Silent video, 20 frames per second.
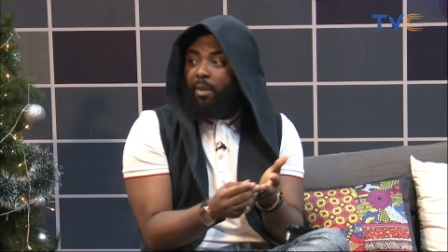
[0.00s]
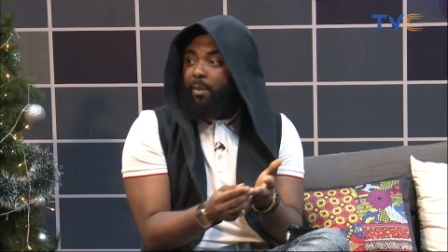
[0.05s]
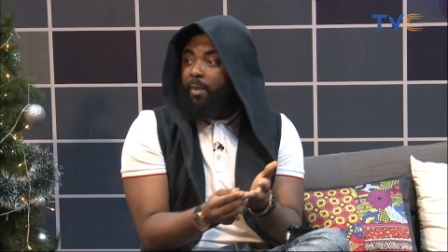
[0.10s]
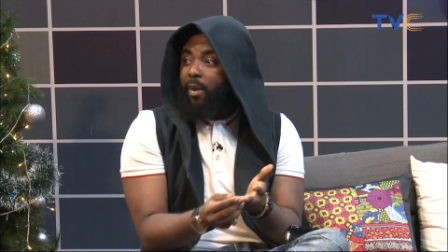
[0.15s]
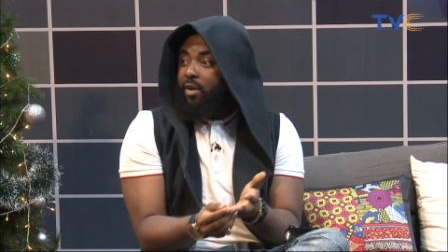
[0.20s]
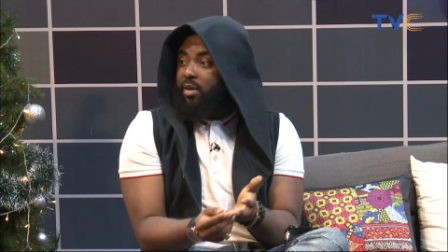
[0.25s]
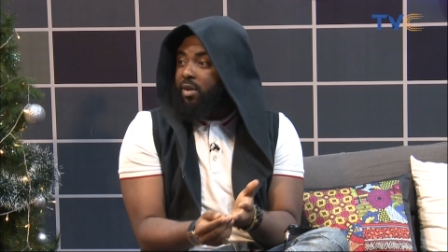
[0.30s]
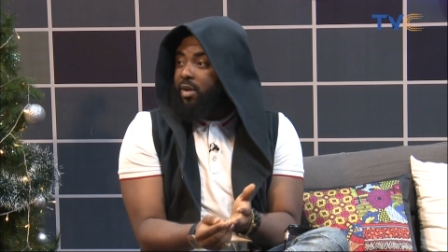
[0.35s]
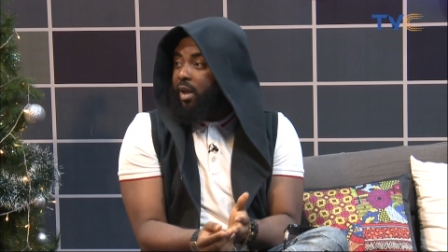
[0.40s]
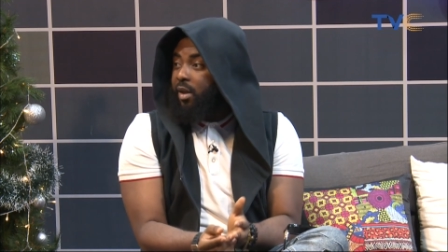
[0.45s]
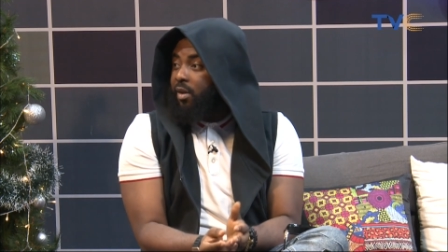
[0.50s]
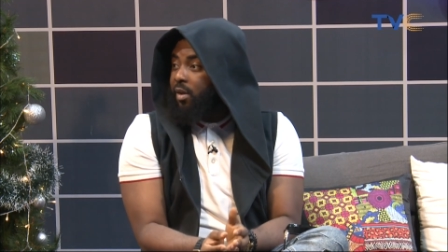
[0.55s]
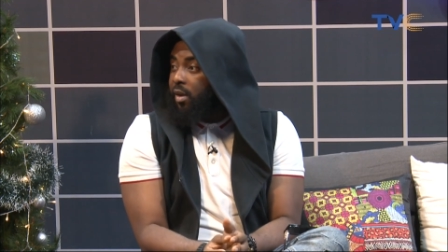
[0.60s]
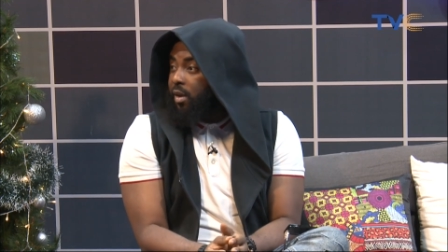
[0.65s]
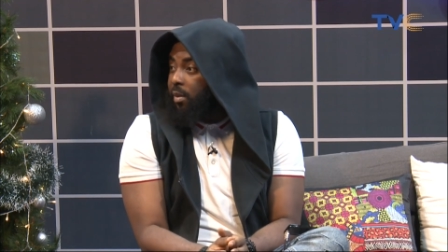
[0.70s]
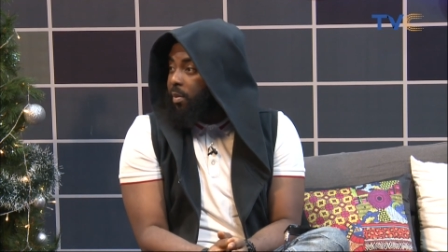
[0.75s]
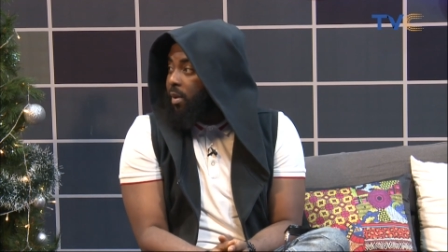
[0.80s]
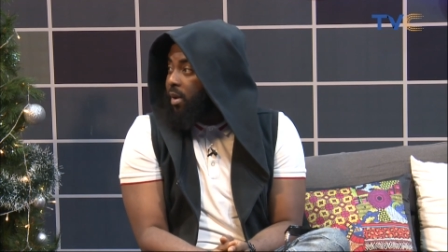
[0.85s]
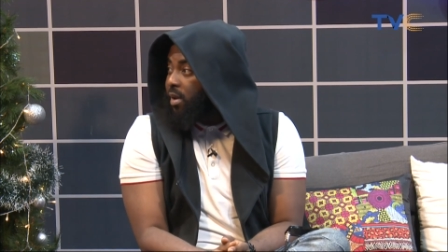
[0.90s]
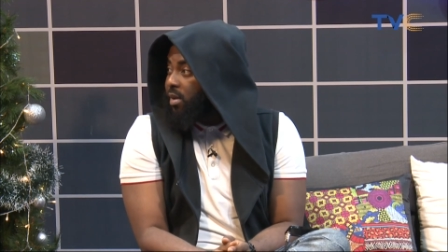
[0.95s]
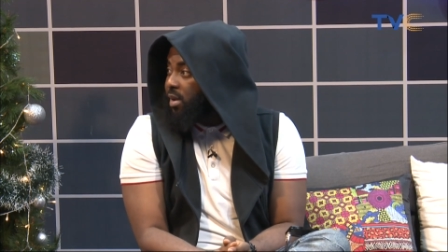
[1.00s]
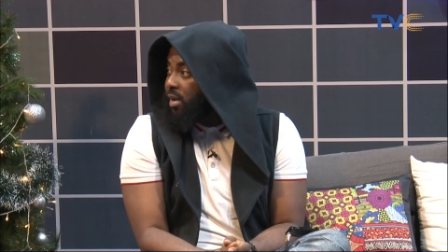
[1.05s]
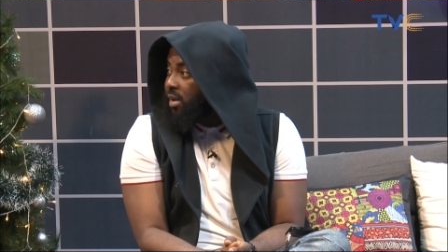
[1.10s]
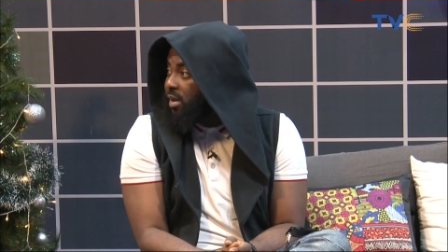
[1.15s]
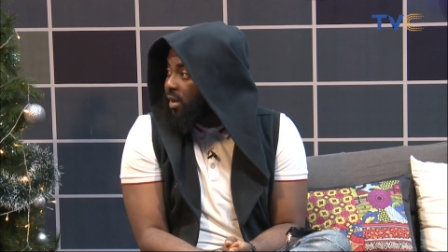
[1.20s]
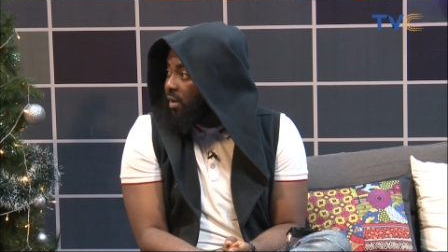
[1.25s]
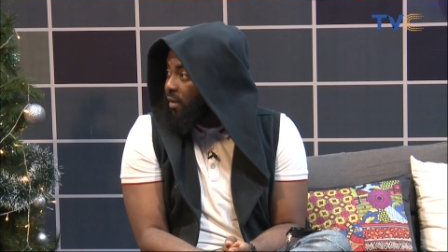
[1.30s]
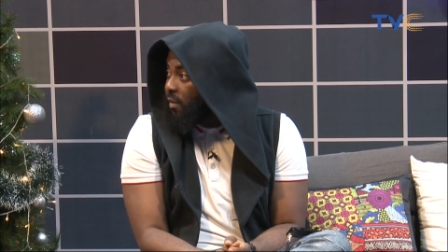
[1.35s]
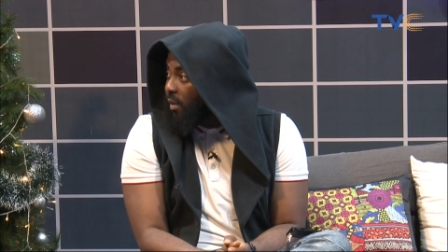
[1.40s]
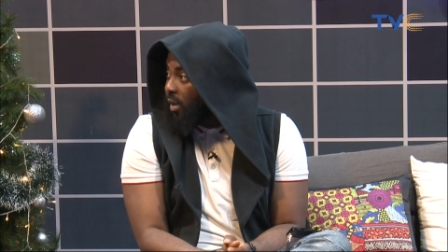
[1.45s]
about another
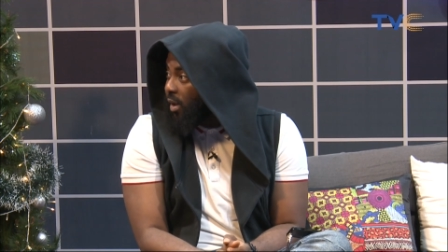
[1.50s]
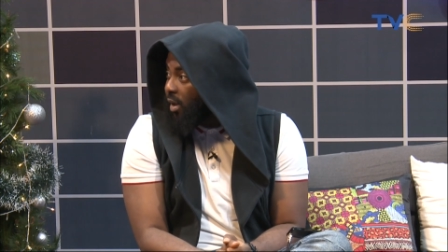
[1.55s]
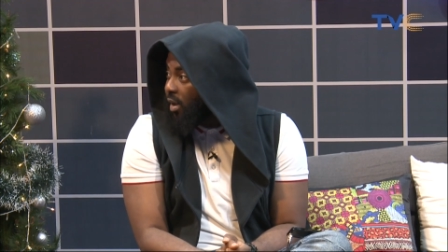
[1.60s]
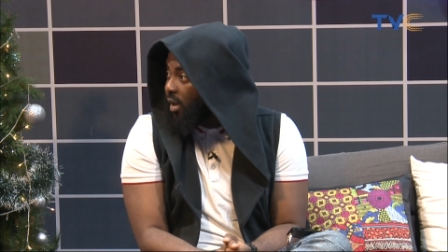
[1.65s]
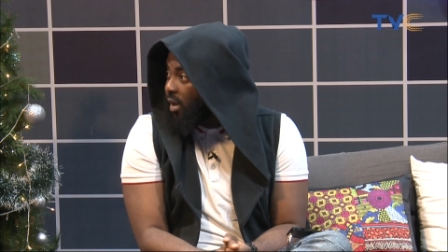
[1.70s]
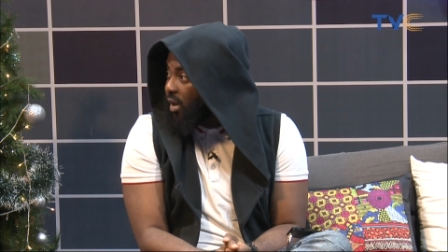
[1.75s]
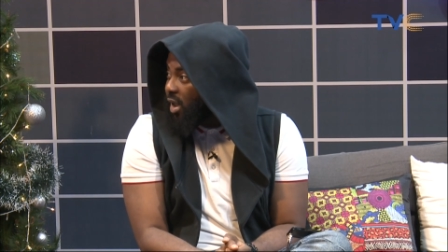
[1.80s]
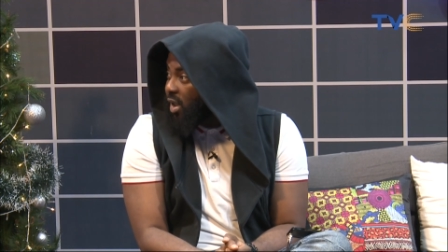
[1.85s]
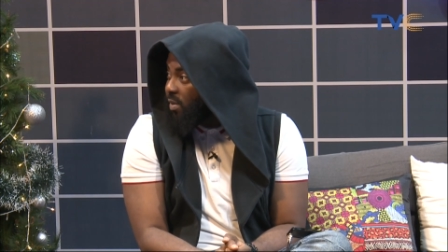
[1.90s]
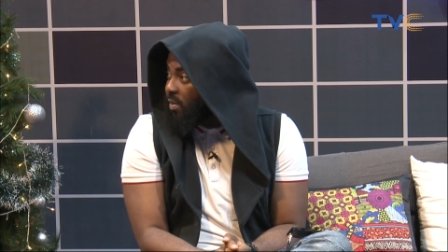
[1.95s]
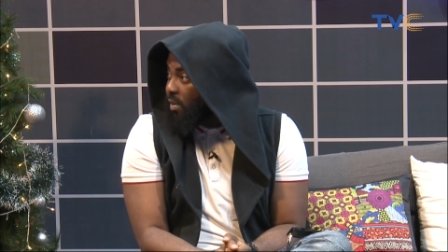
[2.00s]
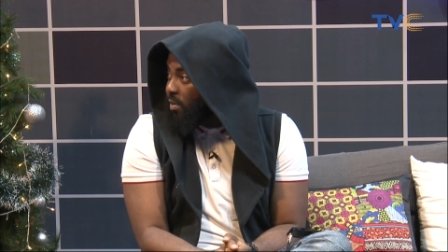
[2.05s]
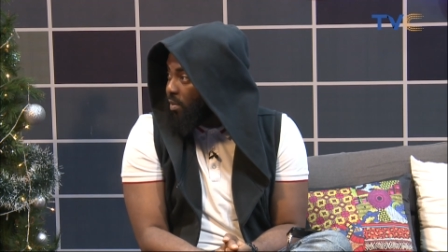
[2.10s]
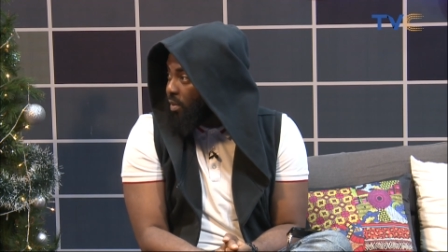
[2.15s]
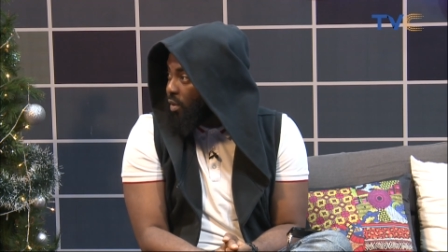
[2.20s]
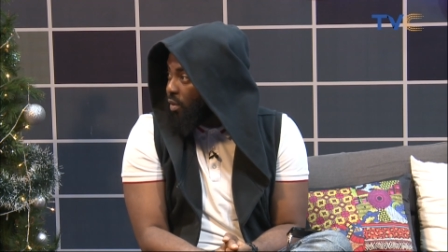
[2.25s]
person's career that has been